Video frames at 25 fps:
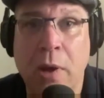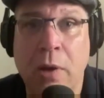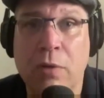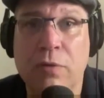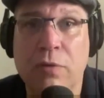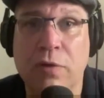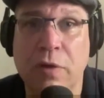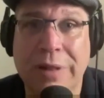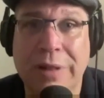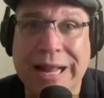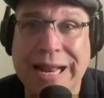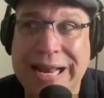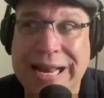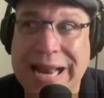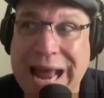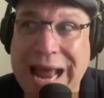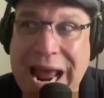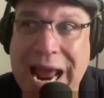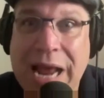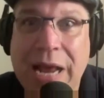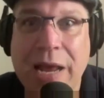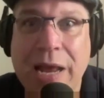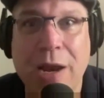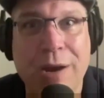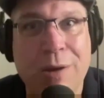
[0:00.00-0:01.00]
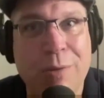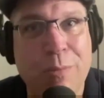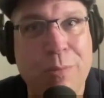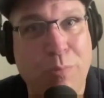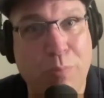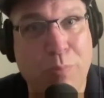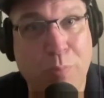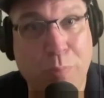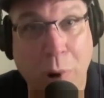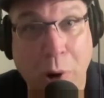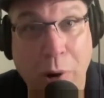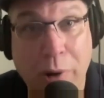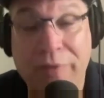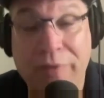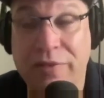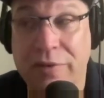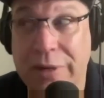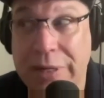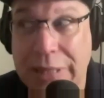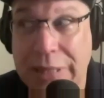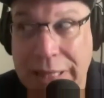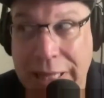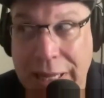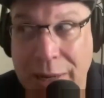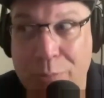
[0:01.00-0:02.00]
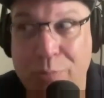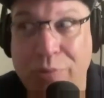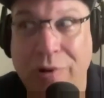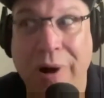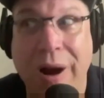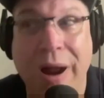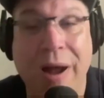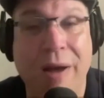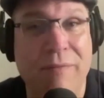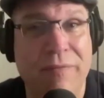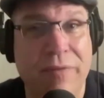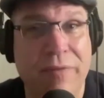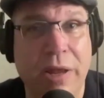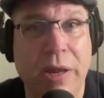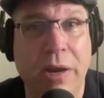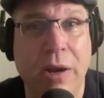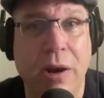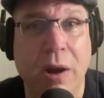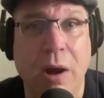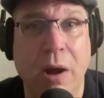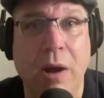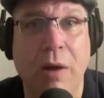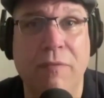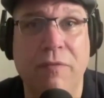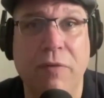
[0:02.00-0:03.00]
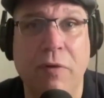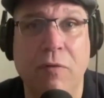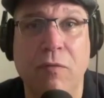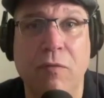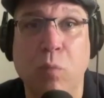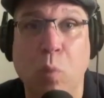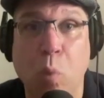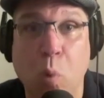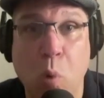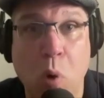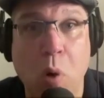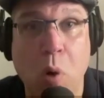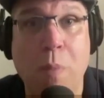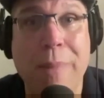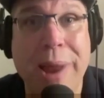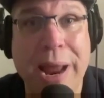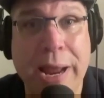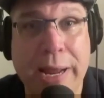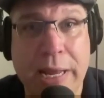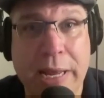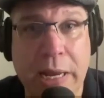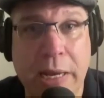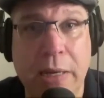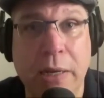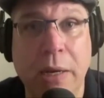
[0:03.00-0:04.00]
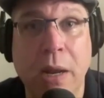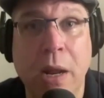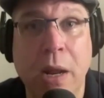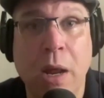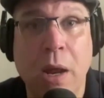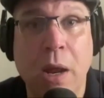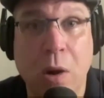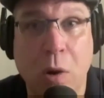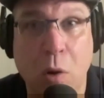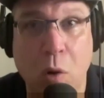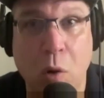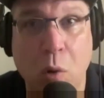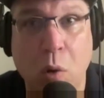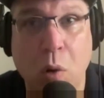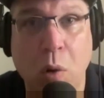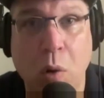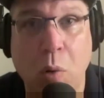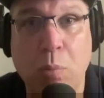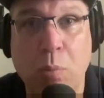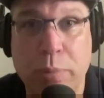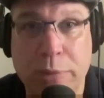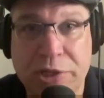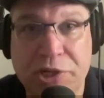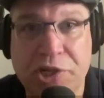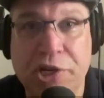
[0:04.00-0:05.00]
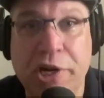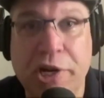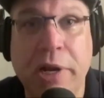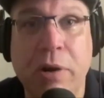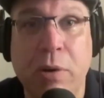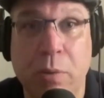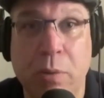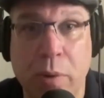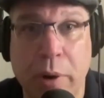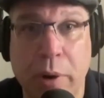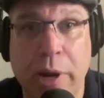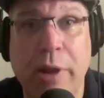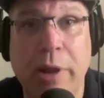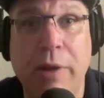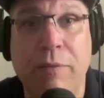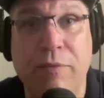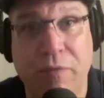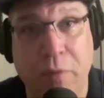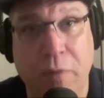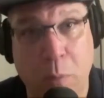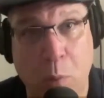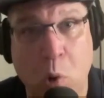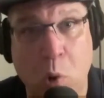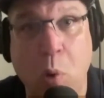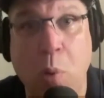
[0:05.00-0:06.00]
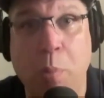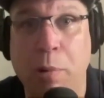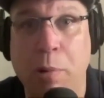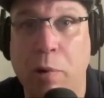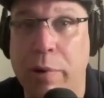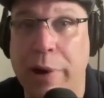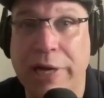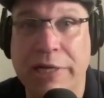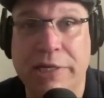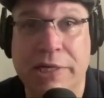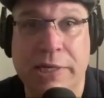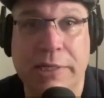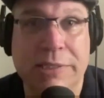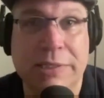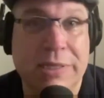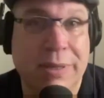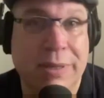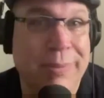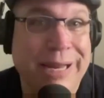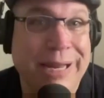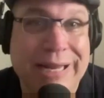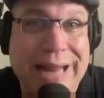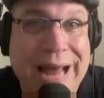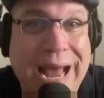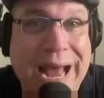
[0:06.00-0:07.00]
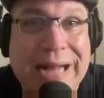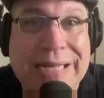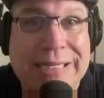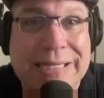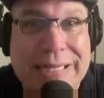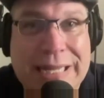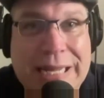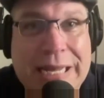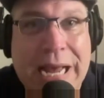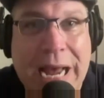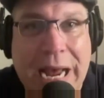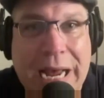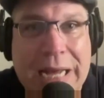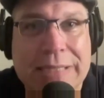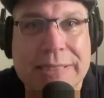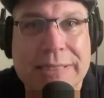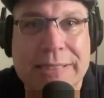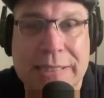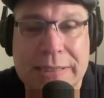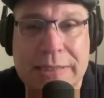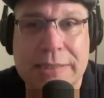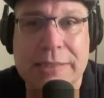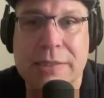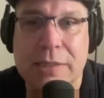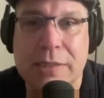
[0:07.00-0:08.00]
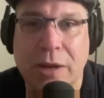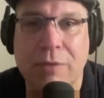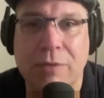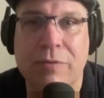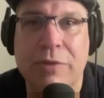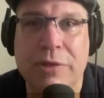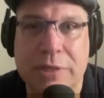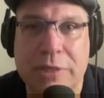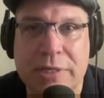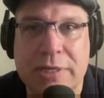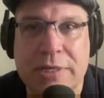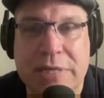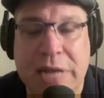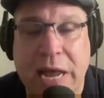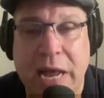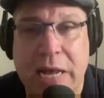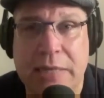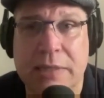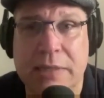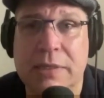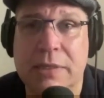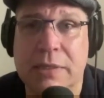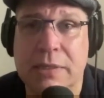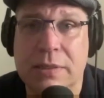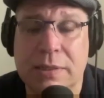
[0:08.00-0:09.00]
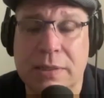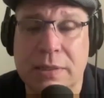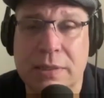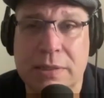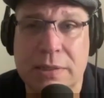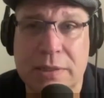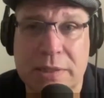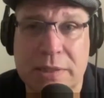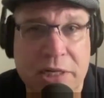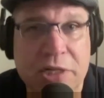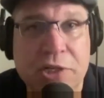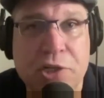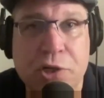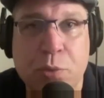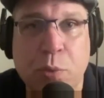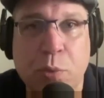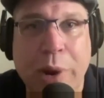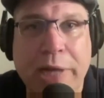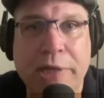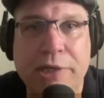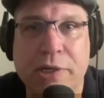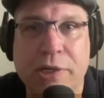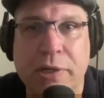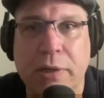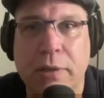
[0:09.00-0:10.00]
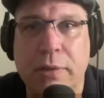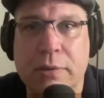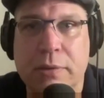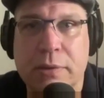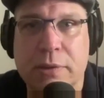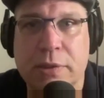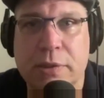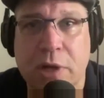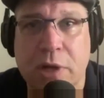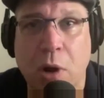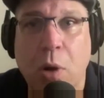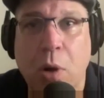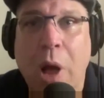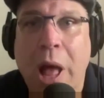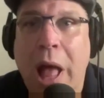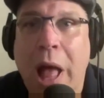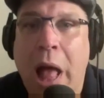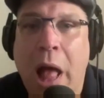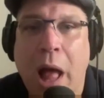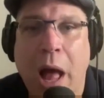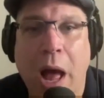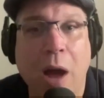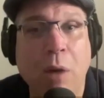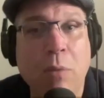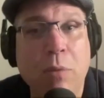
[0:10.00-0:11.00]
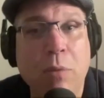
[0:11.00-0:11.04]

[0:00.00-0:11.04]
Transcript: so that they can personally profit off of war making machinery from corporations. I mean, that's the essence of this sad situation. So I